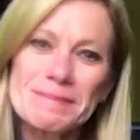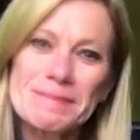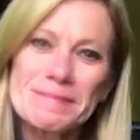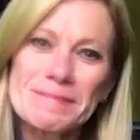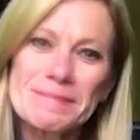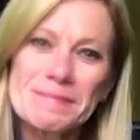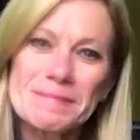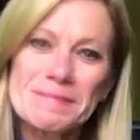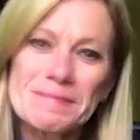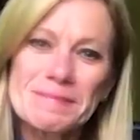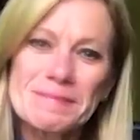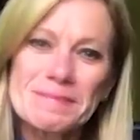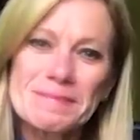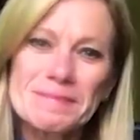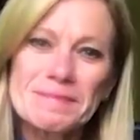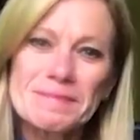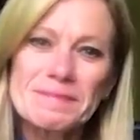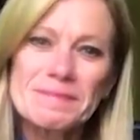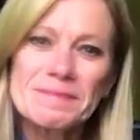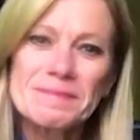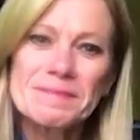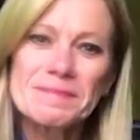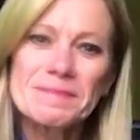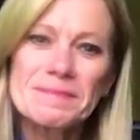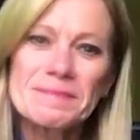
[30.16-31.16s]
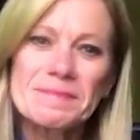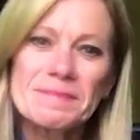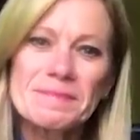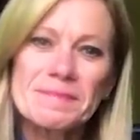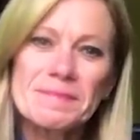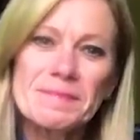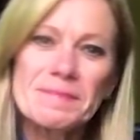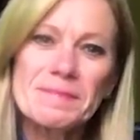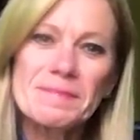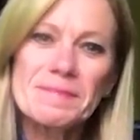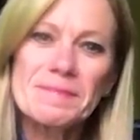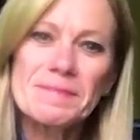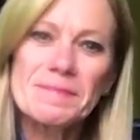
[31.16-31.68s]

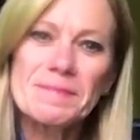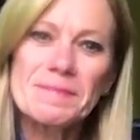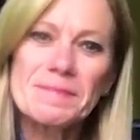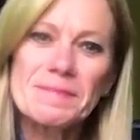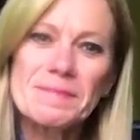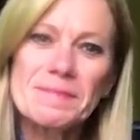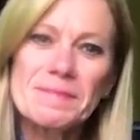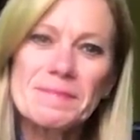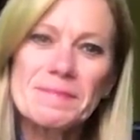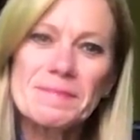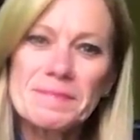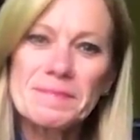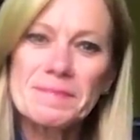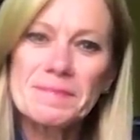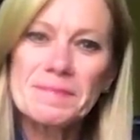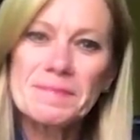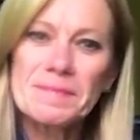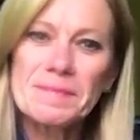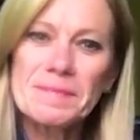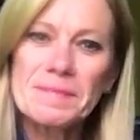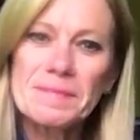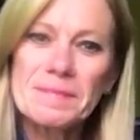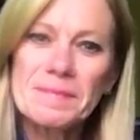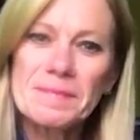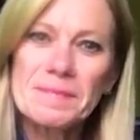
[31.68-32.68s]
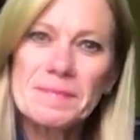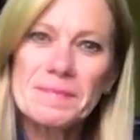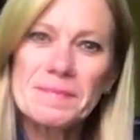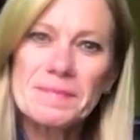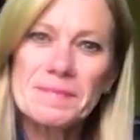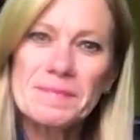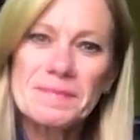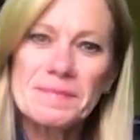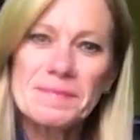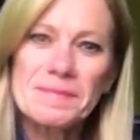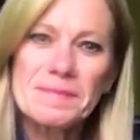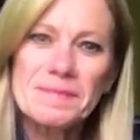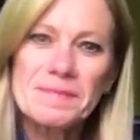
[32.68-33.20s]

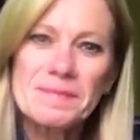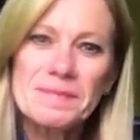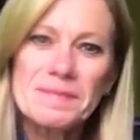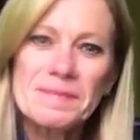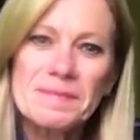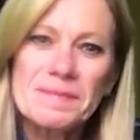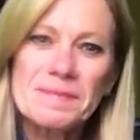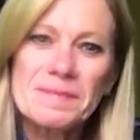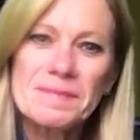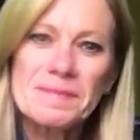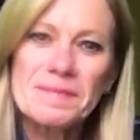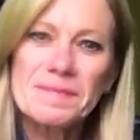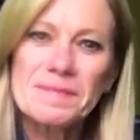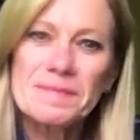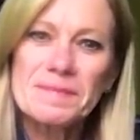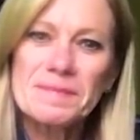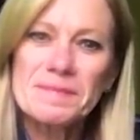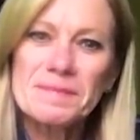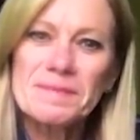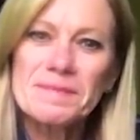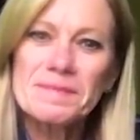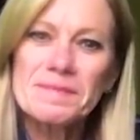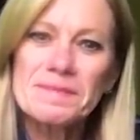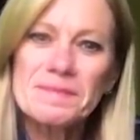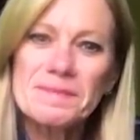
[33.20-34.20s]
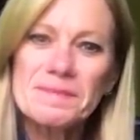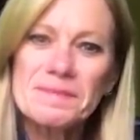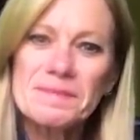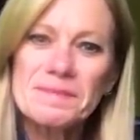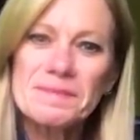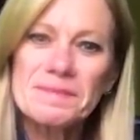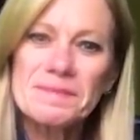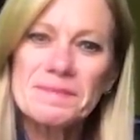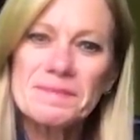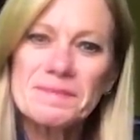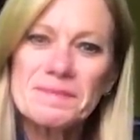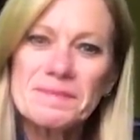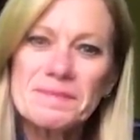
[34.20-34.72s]

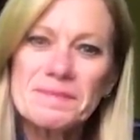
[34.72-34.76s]
No words are spoken by the person on screen.